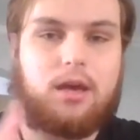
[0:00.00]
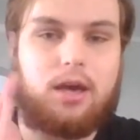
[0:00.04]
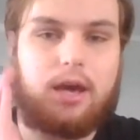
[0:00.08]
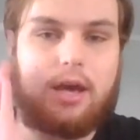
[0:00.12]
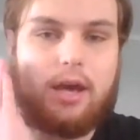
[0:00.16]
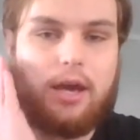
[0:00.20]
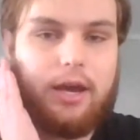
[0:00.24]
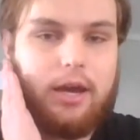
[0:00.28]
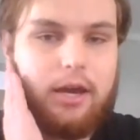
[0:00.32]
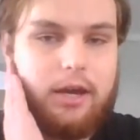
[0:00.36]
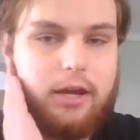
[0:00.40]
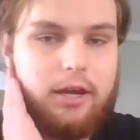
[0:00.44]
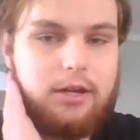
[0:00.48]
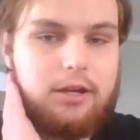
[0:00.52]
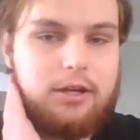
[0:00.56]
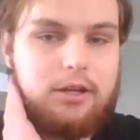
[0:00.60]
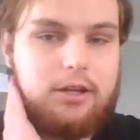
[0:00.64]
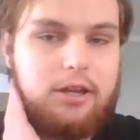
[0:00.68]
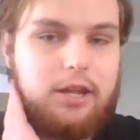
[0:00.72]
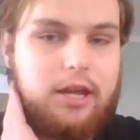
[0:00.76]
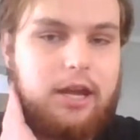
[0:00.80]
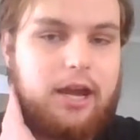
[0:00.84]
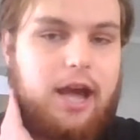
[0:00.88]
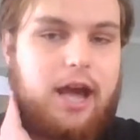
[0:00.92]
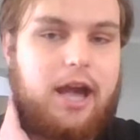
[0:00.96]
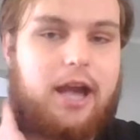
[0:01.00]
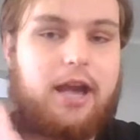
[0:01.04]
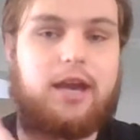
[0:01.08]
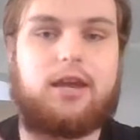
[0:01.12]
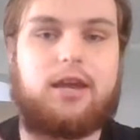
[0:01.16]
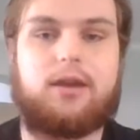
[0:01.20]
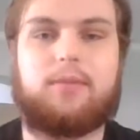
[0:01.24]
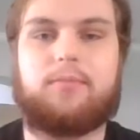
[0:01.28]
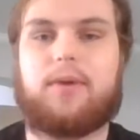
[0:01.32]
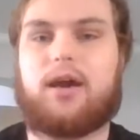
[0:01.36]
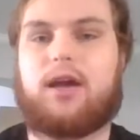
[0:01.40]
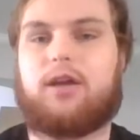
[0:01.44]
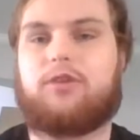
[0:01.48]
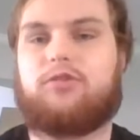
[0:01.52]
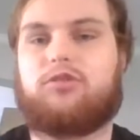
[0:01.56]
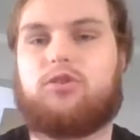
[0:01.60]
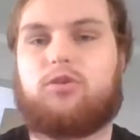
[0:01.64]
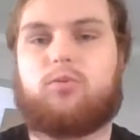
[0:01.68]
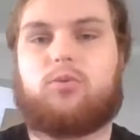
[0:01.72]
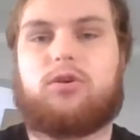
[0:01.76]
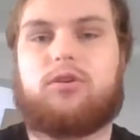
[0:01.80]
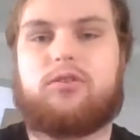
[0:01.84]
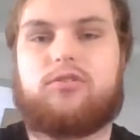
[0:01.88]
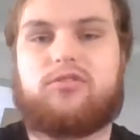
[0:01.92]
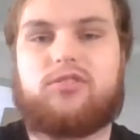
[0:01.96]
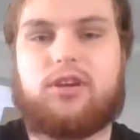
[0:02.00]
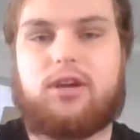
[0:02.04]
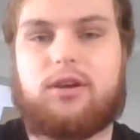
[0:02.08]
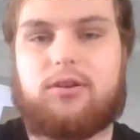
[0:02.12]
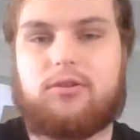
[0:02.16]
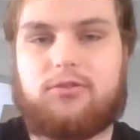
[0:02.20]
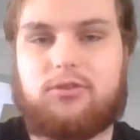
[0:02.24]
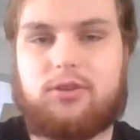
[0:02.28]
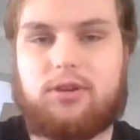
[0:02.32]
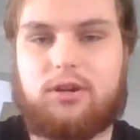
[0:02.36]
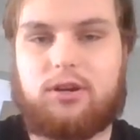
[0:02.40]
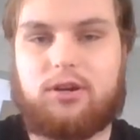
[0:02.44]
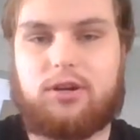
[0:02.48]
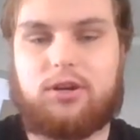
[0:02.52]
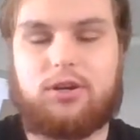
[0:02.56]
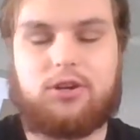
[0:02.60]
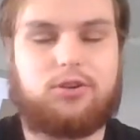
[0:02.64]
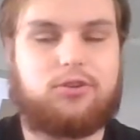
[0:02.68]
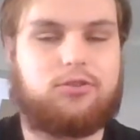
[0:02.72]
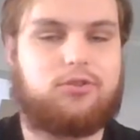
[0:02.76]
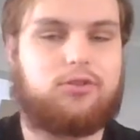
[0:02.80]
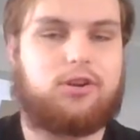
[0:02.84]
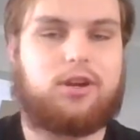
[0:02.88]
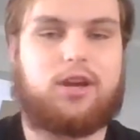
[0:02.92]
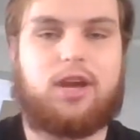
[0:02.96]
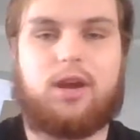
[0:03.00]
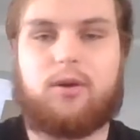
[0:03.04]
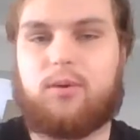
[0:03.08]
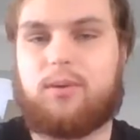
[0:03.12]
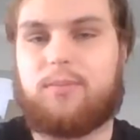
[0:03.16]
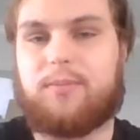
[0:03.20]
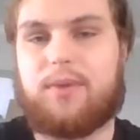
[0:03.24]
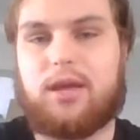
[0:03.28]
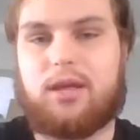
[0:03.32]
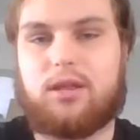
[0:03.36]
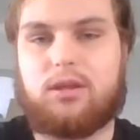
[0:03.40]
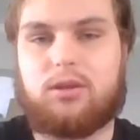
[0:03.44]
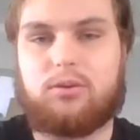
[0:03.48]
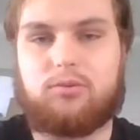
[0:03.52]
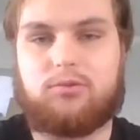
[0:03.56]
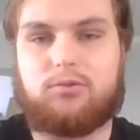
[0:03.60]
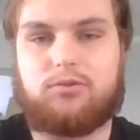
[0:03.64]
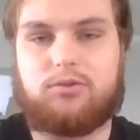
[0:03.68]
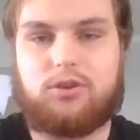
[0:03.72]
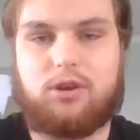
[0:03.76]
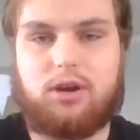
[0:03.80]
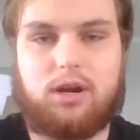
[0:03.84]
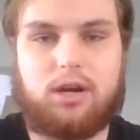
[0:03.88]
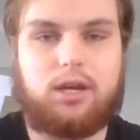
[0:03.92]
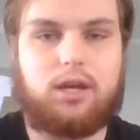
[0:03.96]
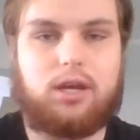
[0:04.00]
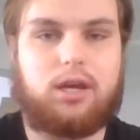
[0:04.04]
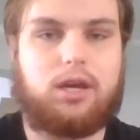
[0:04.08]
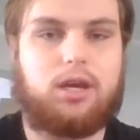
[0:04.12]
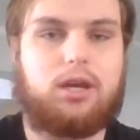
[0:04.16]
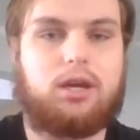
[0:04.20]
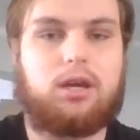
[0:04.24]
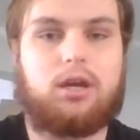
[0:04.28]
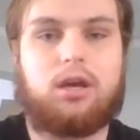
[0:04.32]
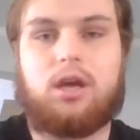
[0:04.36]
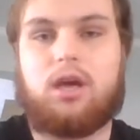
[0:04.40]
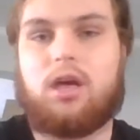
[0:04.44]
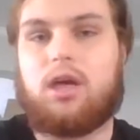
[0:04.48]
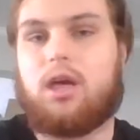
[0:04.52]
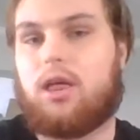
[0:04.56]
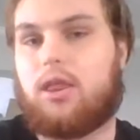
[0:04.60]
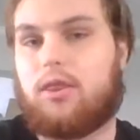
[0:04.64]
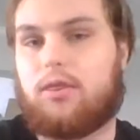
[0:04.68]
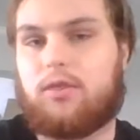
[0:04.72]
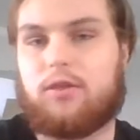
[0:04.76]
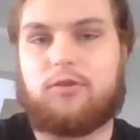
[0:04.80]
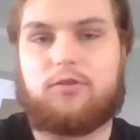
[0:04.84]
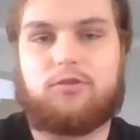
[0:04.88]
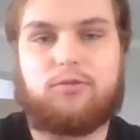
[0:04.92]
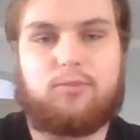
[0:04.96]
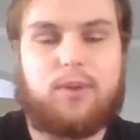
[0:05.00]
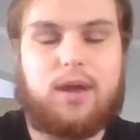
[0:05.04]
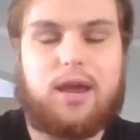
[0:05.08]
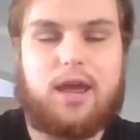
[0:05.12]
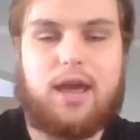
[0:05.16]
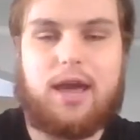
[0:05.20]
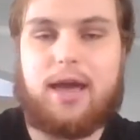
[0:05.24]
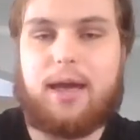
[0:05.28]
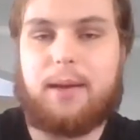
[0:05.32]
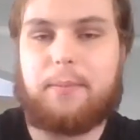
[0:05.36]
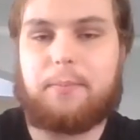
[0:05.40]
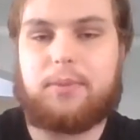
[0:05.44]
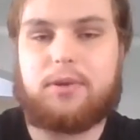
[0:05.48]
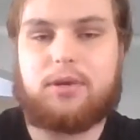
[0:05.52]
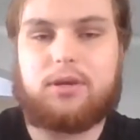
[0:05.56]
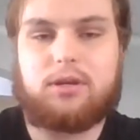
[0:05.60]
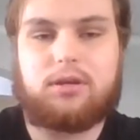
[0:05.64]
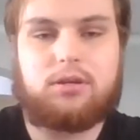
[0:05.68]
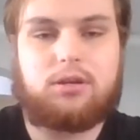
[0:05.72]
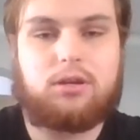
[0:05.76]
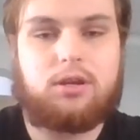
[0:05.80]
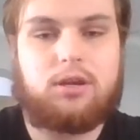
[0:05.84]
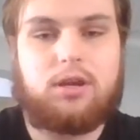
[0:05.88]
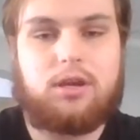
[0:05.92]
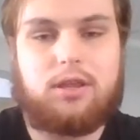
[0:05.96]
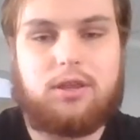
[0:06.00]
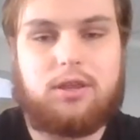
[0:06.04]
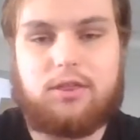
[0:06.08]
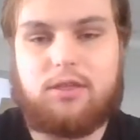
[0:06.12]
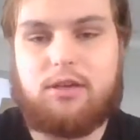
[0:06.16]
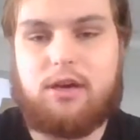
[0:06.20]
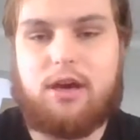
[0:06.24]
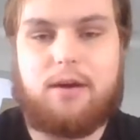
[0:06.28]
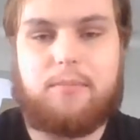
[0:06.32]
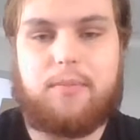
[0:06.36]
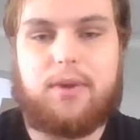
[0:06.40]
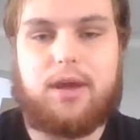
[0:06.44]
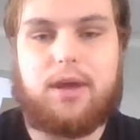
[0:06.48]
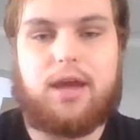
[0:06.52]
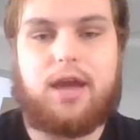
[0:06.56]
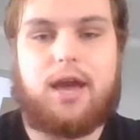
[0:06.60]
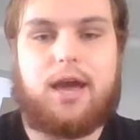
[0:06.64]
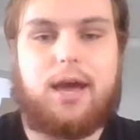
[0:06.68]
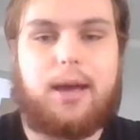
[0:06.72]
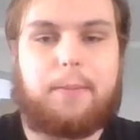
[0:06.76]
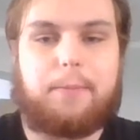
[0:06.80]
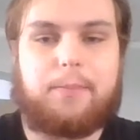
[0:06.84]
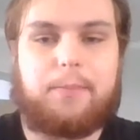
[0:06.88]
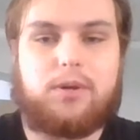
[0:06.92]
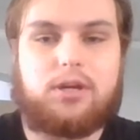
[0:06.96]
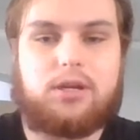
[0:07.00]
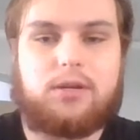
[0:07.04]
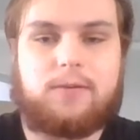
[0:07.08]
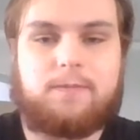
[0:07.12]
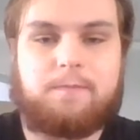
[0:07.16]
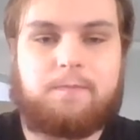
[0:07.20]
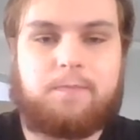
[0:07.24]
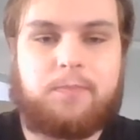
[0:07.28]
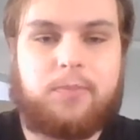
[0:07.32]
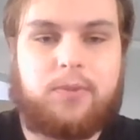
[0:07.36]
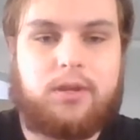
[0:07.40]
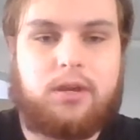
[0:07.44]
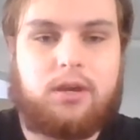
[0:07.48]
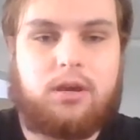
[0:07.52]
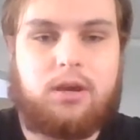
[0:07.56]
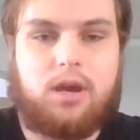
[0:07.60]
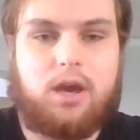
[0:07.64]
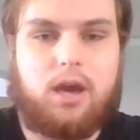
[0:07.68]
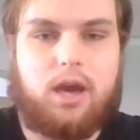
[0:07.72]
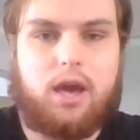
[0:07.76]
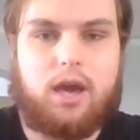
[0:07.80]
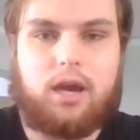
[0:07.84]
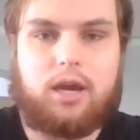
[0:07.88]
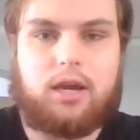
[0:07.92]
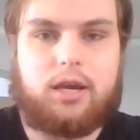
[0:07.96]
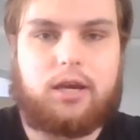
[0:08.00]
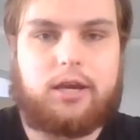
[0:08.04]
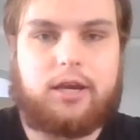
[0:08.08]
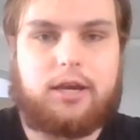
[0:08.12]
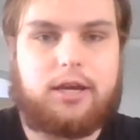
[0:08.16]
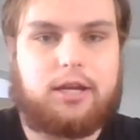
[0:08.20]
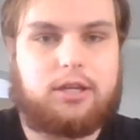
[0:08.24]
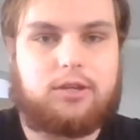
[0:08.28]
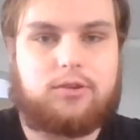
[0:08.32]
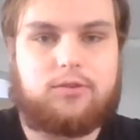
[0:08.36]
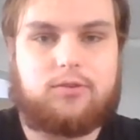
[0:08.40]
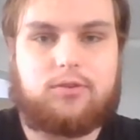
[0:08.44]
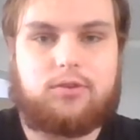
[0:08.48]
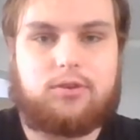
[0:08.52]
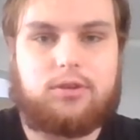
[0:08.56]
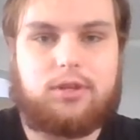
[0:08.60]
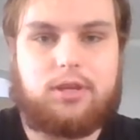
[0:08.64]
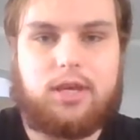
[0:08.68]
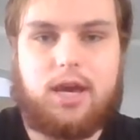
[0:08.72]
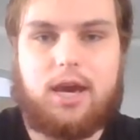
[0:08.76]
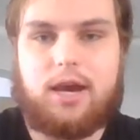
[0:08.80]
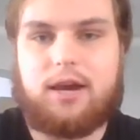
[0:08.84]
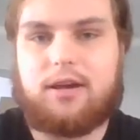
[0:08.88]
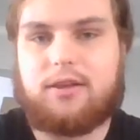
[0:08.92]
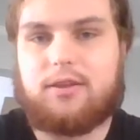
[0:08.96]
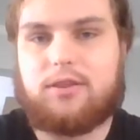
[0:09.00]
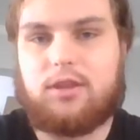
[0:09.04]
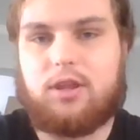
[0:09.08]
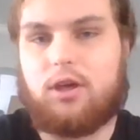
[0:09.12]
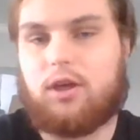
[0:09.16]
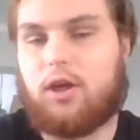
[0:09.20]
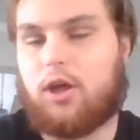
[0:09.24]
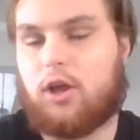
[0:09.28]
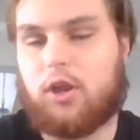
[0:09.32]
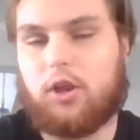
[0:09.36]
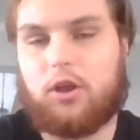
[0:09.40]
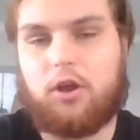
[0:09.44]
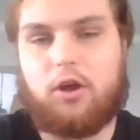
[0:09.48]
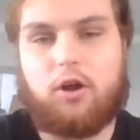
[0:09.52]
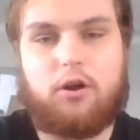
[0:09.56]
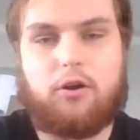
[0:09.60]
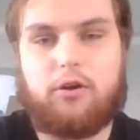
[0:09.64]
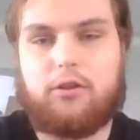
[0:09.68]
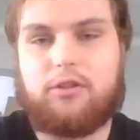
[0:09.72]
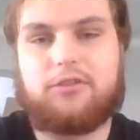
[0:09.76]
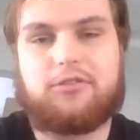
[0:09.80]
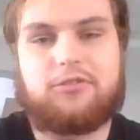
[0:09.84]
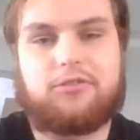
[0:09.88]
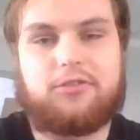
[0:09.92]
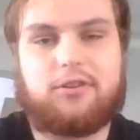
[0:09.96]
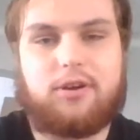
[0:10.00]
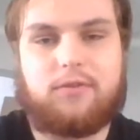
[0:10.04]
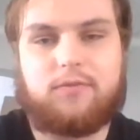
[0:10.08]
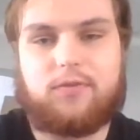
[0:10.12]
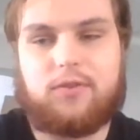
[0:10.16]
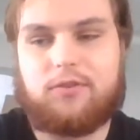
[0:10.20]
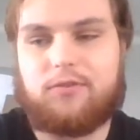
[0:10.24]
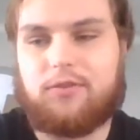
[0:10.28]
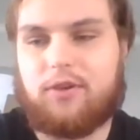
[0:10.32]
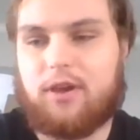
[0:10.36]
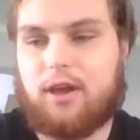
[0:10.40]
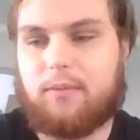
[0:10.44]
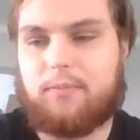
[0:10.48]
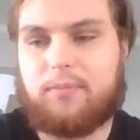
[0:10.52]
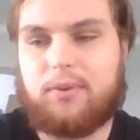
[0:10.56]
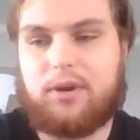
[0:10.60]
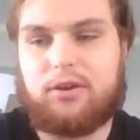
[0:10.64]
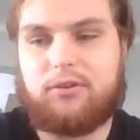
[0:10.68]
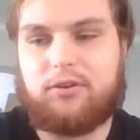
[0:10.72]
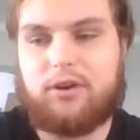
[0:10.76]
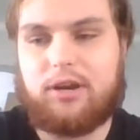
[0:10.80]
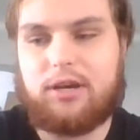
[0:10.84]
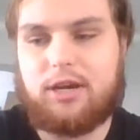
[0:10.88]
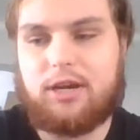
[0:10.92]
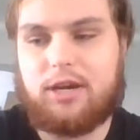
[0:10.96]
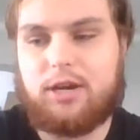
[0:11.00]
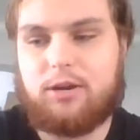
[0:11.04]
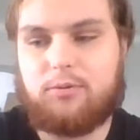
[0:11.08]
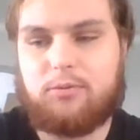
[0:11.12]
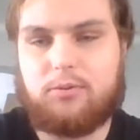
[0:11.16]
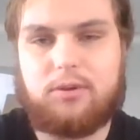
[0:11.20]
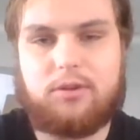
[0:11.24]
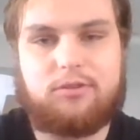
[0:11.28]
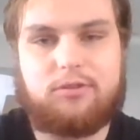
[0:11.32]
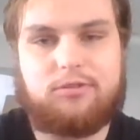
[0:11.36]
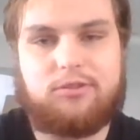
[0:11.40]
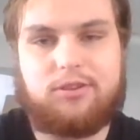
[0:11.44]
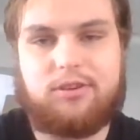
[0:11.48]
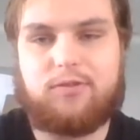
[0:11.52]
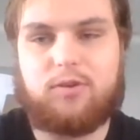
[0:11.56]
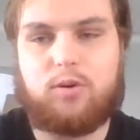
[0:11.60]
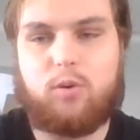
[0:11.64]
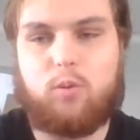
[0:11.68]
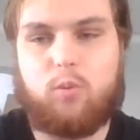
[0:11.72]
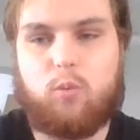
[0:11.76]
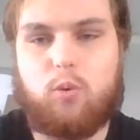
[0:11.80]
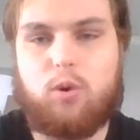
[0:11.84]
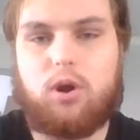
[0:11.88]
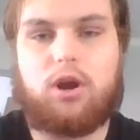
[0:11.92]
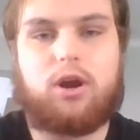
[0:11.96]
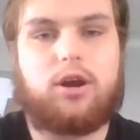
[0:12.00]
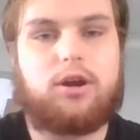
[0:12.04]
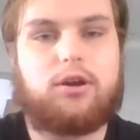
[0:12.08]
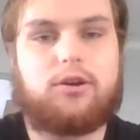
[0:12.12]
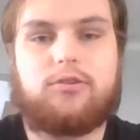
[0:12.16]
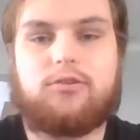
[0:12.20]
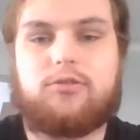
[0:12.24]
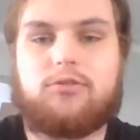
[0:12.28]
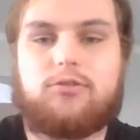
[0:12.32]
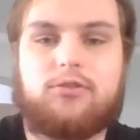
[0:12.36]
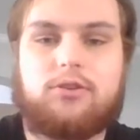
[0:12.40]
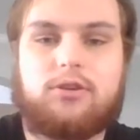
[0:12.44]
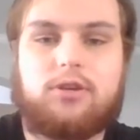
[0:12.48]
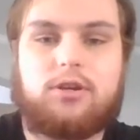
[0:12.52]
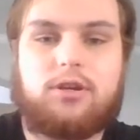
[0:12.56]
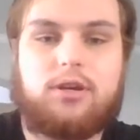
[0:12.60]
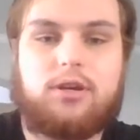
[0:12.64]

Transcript: And like I had imagined worst case scenarios, okay, we may lose Dougie, this may happen, that may happen. And yeah, all the stuff that's happening right now is even worse